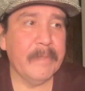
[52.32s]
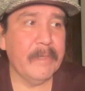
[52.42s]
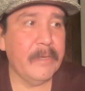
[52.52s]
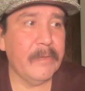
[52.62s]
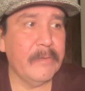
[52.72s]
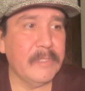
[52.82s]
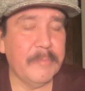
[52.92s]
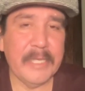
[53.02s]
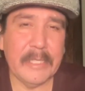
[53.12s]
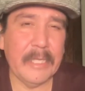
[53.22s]
It was
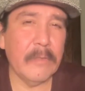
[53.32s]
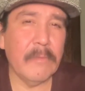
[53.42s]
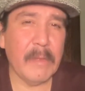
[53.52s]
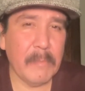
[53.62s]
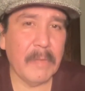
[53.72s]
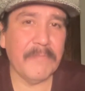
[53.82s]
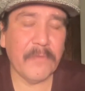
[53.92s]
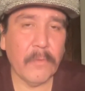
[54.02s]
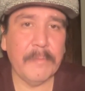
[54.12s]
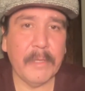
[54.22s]
a big deal when my mom
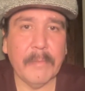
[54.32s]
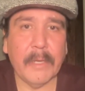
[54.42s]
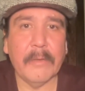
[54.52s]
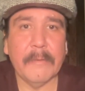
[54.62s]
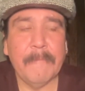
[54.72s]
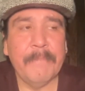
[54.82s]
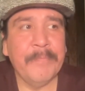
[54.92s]
told me about